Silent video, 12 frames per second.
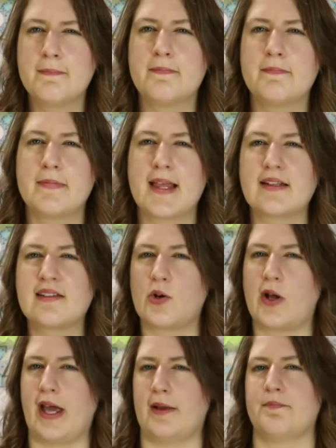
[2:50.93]
That's
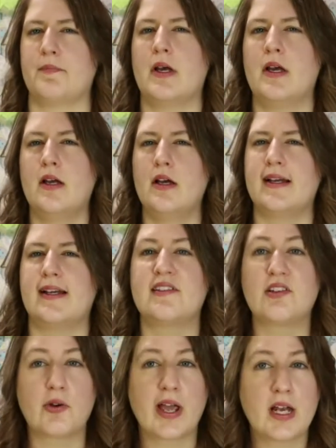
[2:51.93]
okay. It's
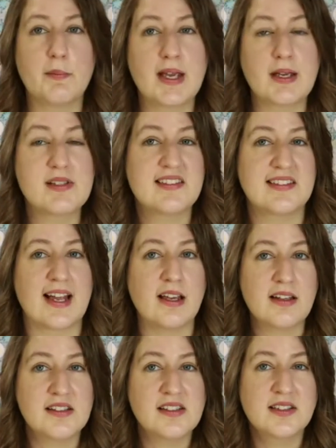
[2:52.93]
okay to make
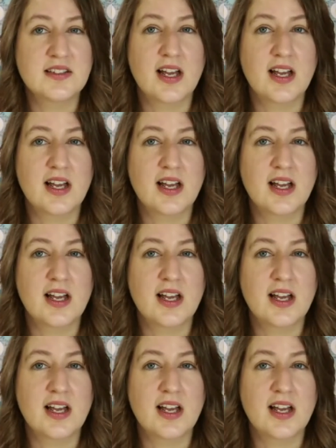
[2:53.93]
mistakes,